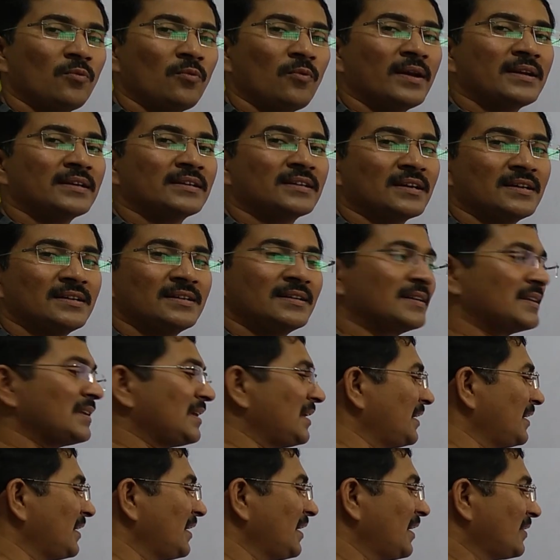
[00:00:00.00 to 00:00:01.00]
one
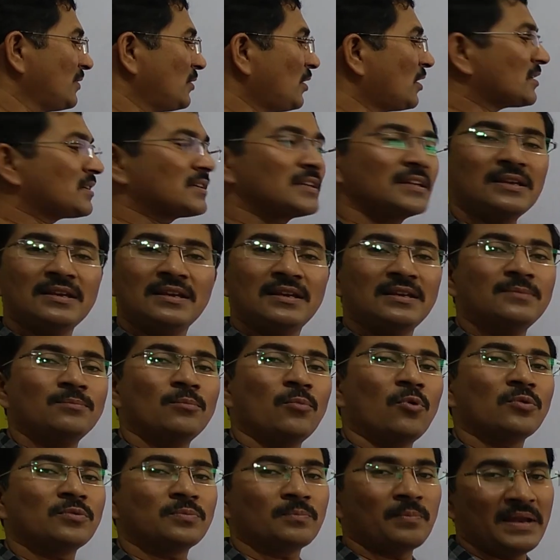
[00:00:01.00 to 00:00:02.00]
country, not in
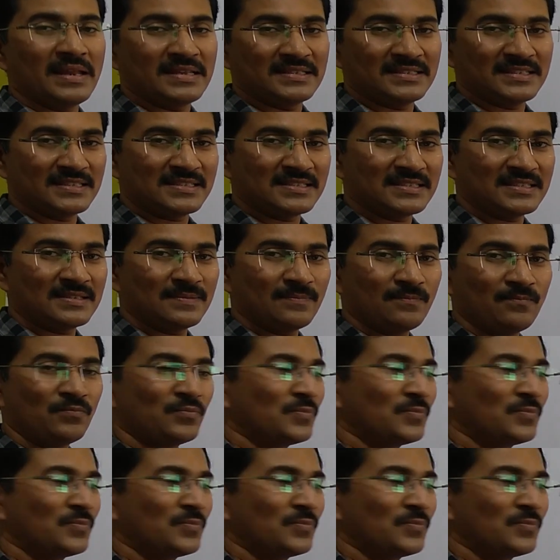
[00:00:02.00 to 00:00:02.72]
both places.